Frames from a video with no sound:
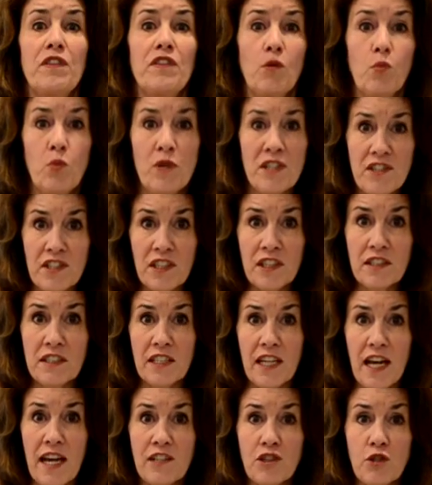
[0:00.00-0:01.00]
the whisk
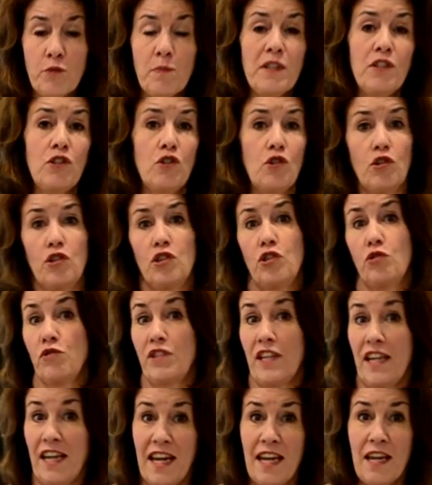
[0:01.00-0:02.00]
attachment. You could use
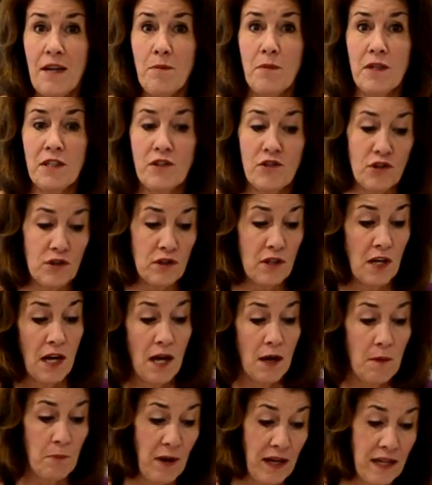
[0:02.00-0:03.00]
a hand mixer,
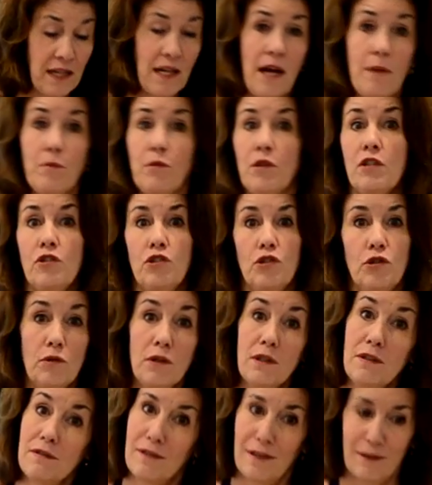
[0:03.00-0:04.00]
but I'm going to do
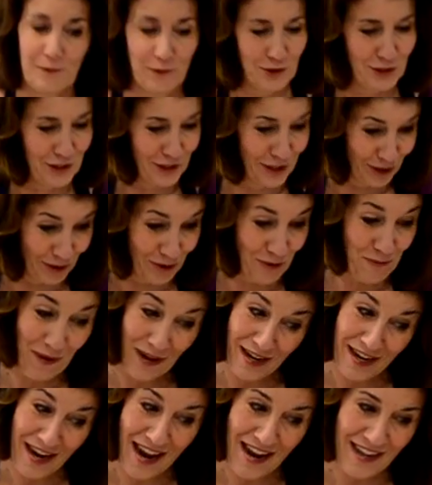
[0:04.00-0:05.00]
it. I'm going to do it by
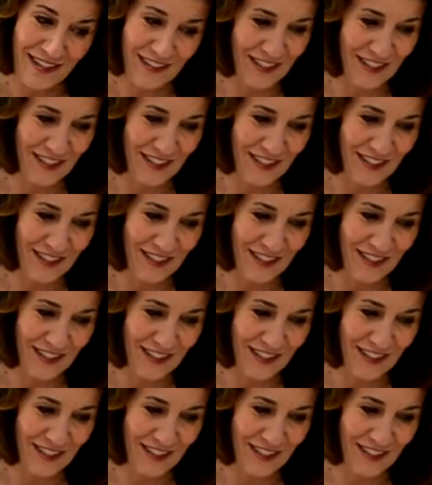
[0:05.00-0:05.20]
hand